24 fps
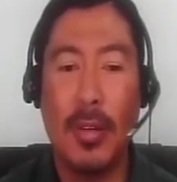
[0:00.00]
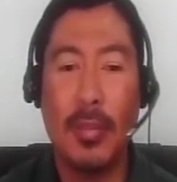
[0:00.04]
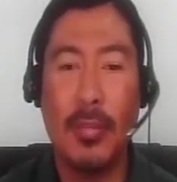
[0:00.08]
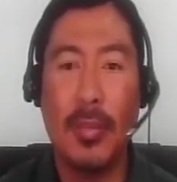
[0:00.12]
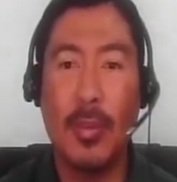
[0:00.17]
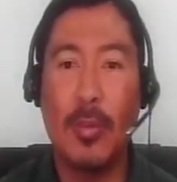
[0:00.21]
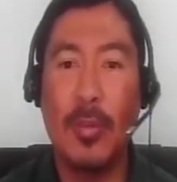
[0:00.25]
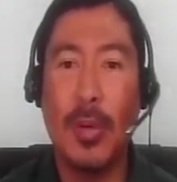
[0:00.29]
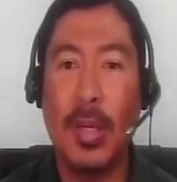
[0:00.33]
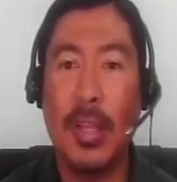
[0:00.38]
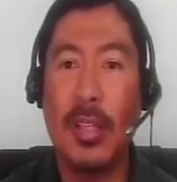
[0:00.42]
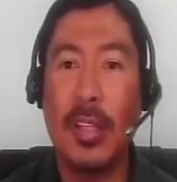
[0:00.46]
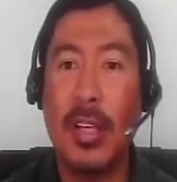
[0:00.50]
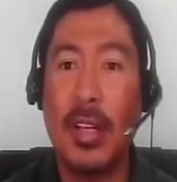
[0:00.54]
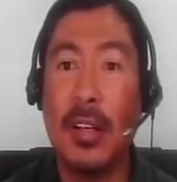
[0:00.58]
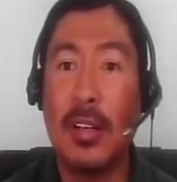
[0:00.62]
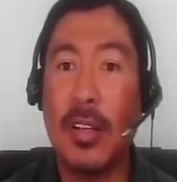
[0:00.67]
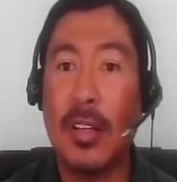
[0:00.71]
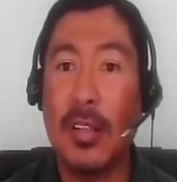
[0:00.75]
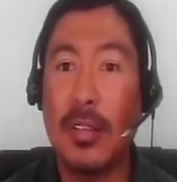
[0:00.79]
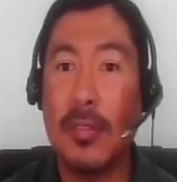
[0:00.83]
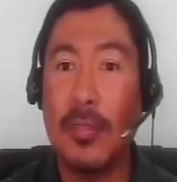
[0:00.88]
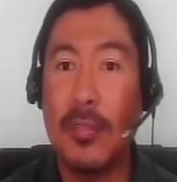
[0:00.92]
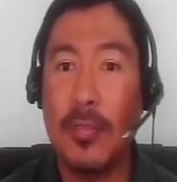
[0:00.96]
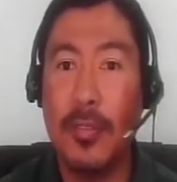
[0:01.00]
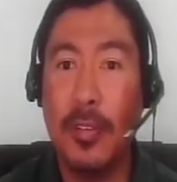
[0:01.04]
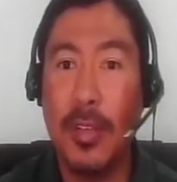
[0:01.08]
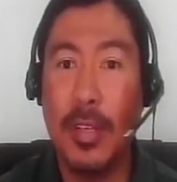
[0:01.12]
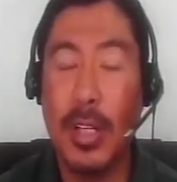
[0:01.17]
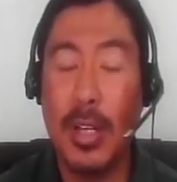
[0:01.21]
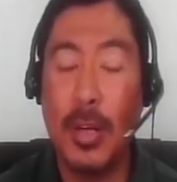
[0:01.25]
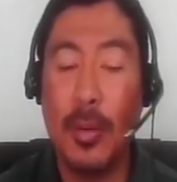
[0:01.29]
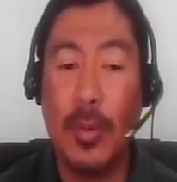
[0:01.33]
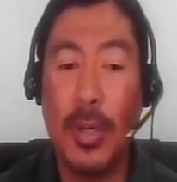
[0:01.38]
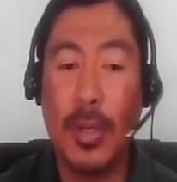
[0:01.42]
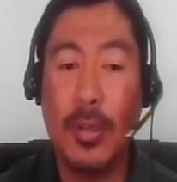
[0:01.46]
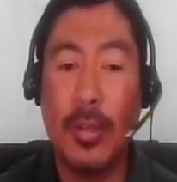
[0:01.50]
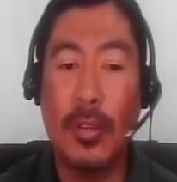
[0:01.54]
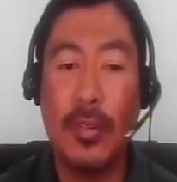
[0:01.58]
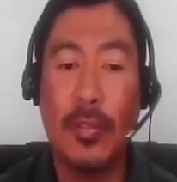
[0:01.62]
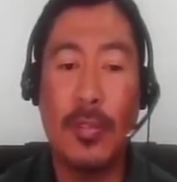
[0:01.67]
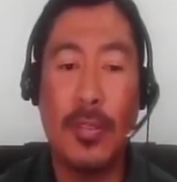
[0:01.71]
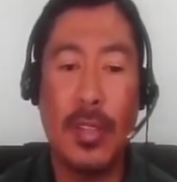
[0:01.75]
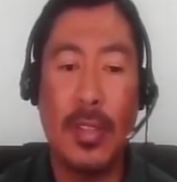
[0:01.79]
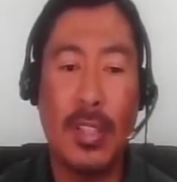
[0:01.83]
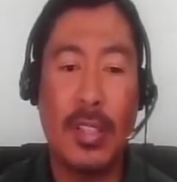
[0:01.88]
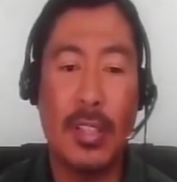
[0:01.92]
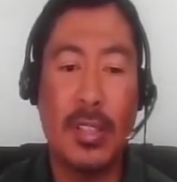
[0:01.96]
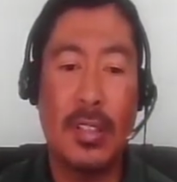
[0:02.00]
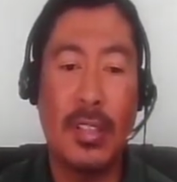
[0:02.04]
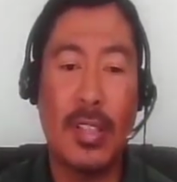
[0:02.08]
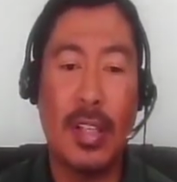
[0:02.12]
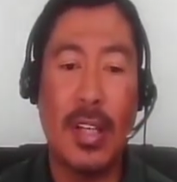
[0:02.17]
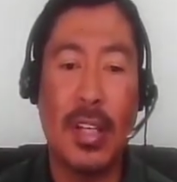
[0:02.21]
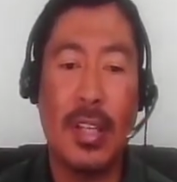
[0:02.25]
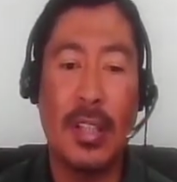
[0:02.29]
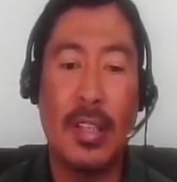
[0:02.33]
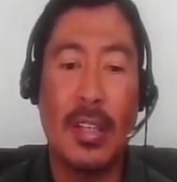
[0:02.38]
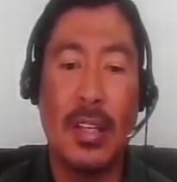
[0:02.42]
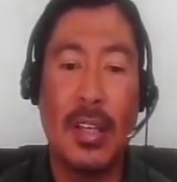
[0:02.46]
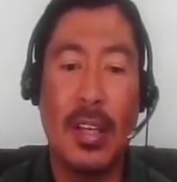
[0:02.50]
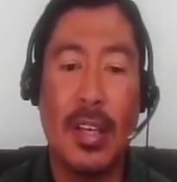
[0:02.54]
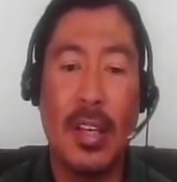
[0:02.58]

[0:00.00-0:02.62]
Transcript: but what they are not fully aware of is that